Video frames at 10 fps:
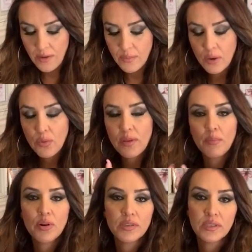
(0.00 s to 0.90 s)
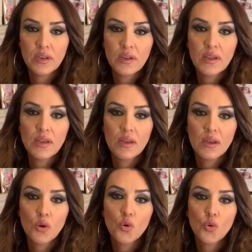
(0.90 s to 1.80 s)
have been with a person
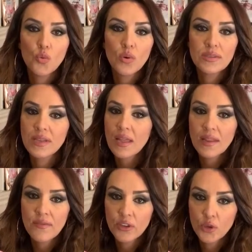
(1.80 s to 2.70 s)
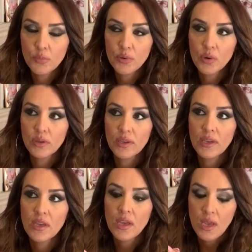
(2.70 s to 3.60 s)
who was not loving you
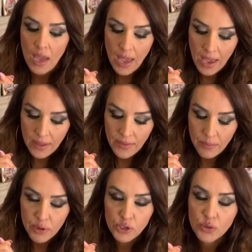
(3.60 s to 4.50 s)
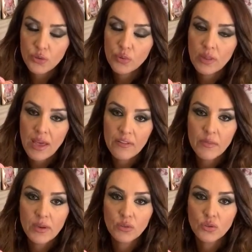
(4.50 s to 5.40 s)
purely, and they put you through a lot of
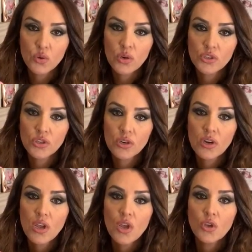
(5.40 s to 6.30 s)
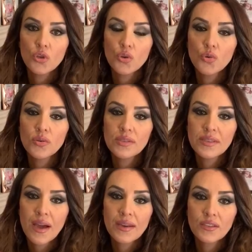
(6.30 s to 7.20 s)
mental torture. You
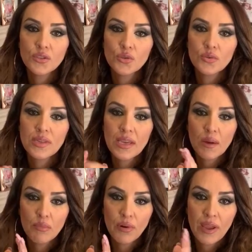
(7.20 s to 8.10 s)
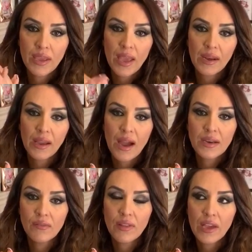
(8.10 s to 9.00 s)
decided to take a break and
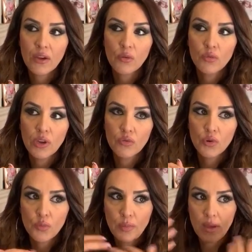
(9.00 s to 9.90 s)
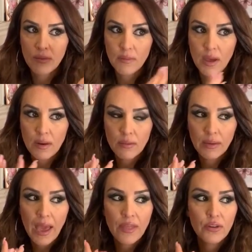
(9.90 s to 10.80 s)
kind of like regroup
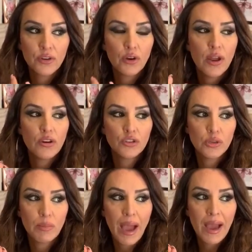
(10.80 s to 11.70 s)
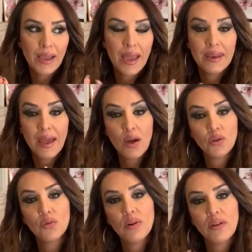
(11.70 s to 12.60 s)
and gather your energy back, and now
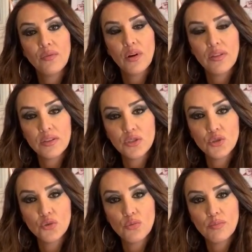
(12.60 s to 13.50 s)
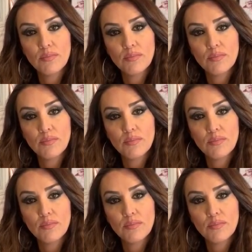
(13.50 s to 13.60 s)
you're ready for this new